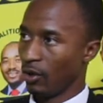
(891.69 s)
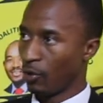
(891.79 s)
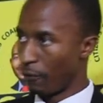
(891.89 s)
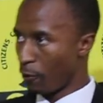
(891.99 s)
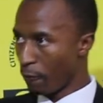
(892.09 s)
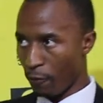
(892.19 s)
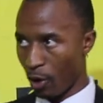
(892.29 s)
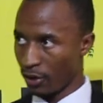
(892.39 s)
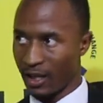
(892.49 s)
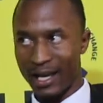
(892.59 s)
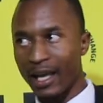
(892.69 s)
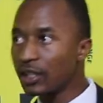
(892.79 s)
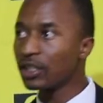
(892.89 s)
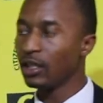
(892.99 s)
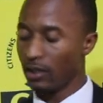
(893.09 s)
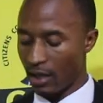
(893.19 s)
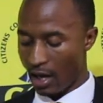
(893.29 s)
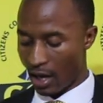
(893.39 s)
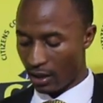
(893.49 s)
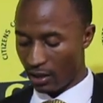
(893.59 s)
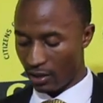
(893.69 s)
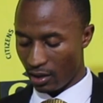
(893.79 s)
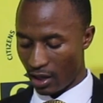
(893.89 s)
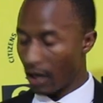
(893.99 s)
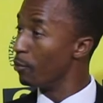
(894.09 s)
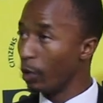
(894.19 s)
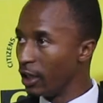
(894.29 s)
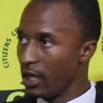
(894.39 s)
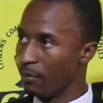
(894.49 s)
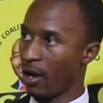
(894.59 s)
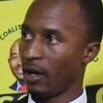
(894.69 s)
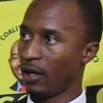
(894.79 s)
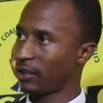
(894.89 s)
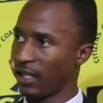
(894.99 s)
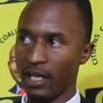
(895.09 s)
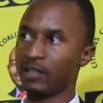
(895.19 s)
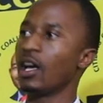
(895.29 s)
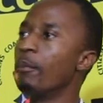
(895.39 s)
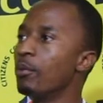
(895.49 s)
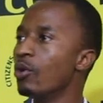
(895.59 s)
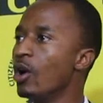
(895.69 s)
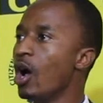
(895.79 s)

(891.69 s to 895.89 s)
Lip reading: if you follow the election in Bulilima as an example,